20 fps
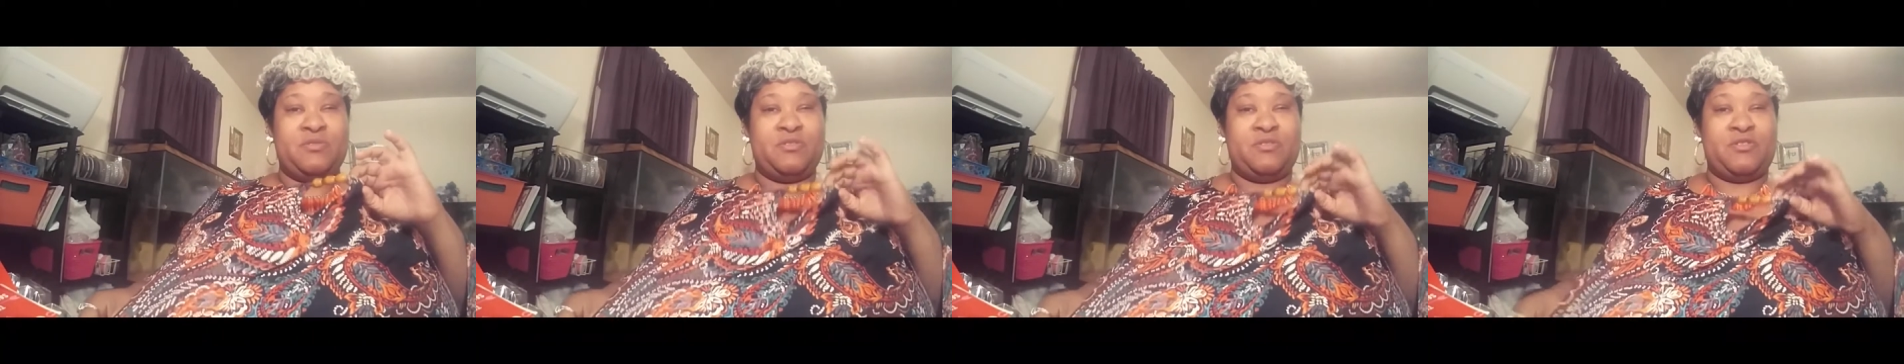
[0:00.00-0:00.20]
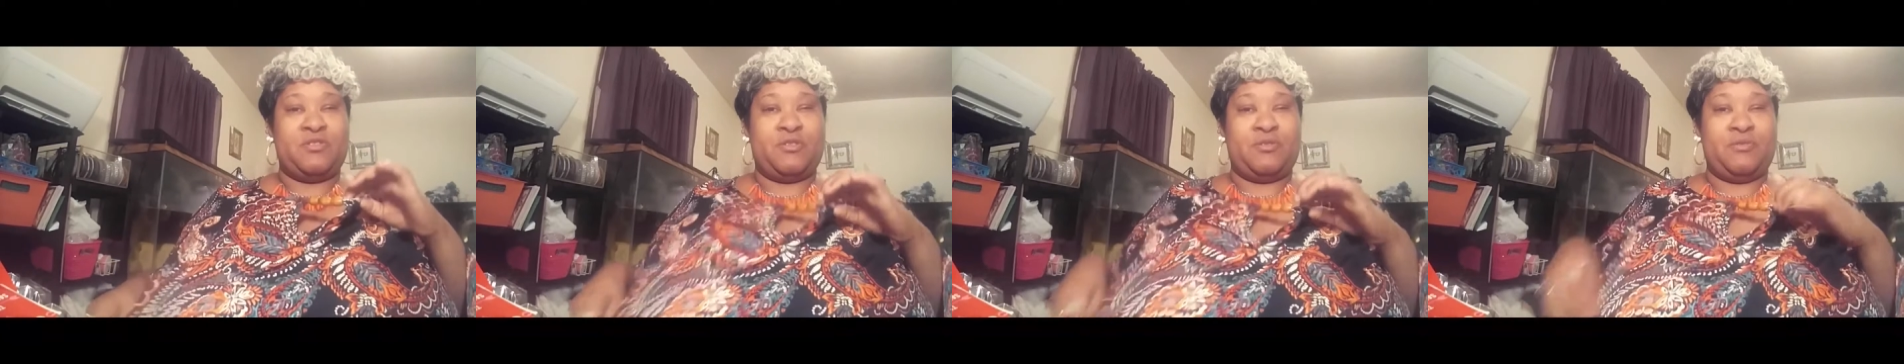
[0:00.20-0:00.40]

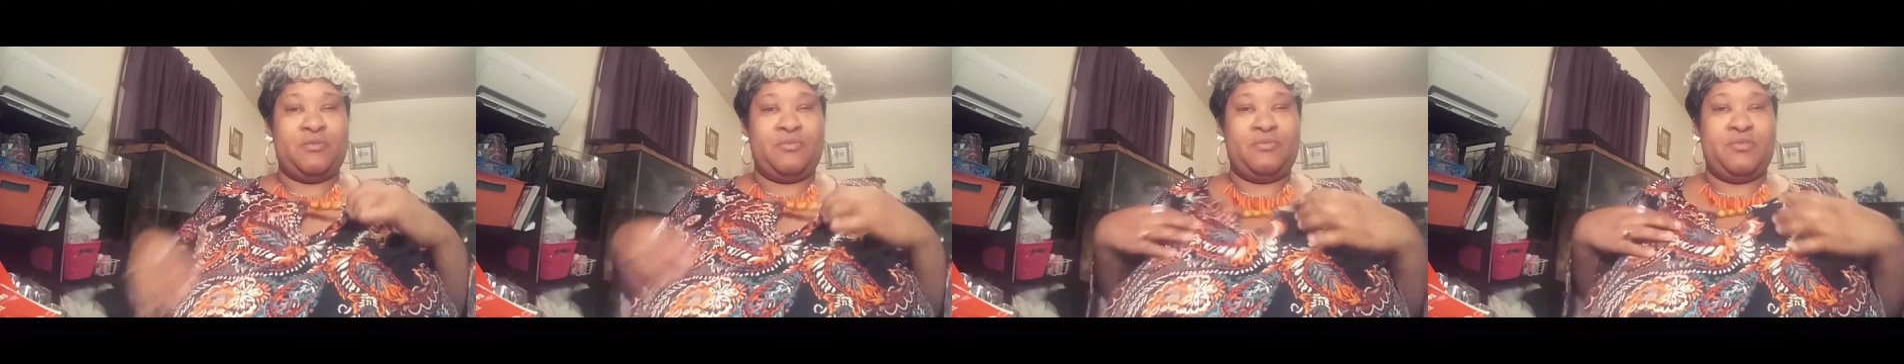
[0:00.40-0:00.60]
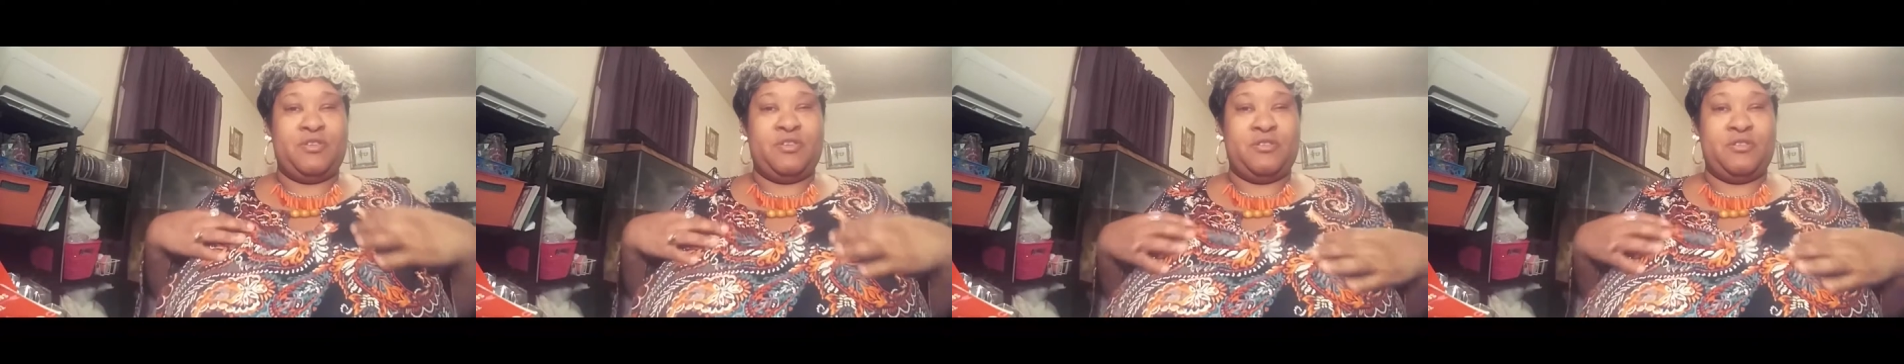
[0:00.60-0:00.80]
So,
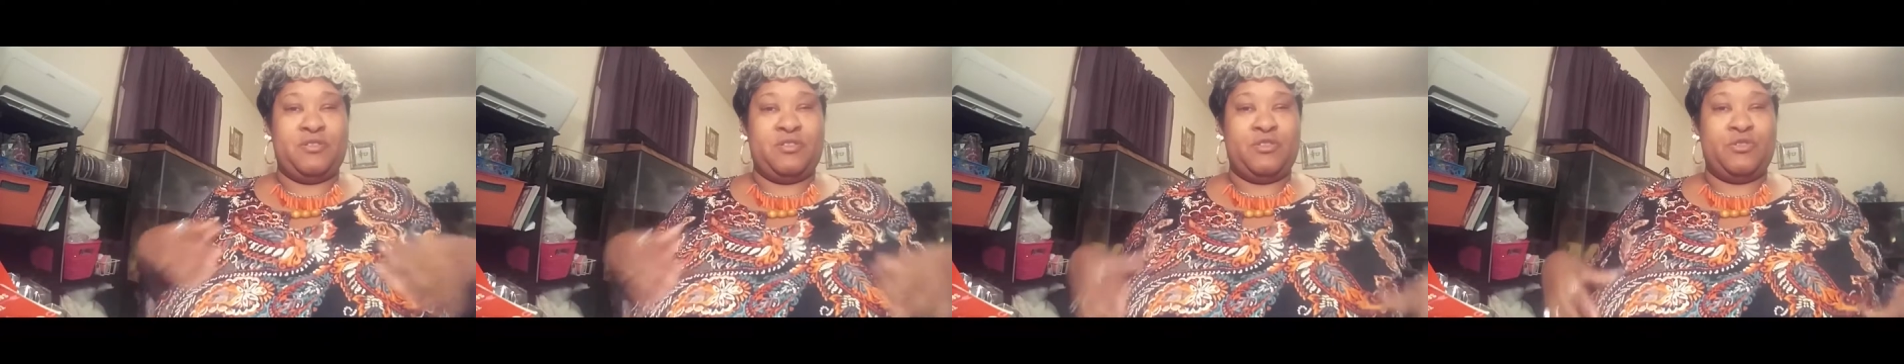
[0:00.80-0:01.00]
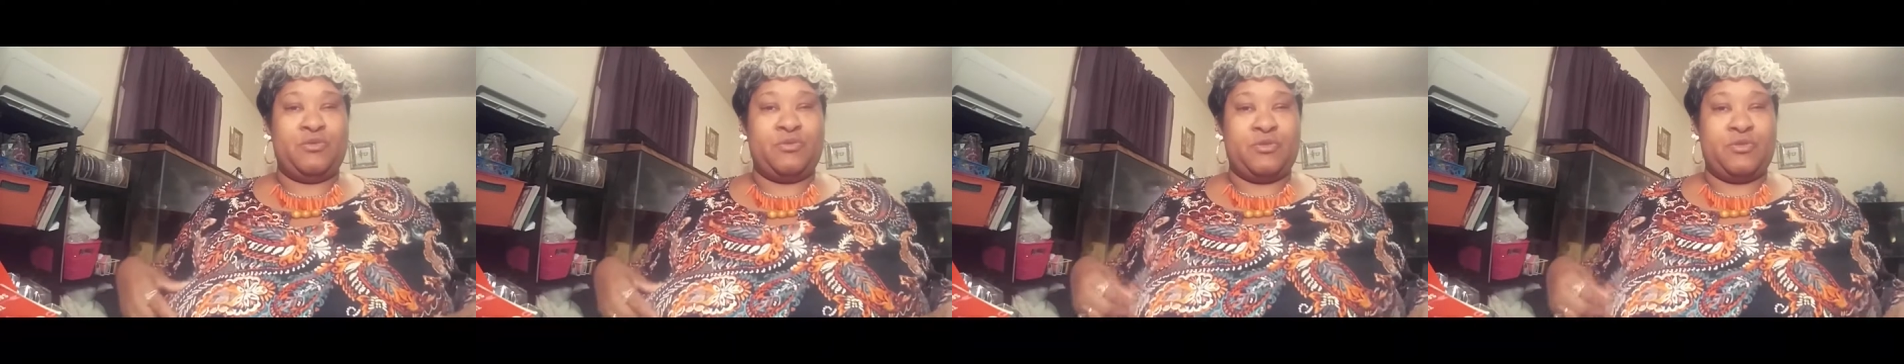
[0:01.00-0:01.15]
yeah, this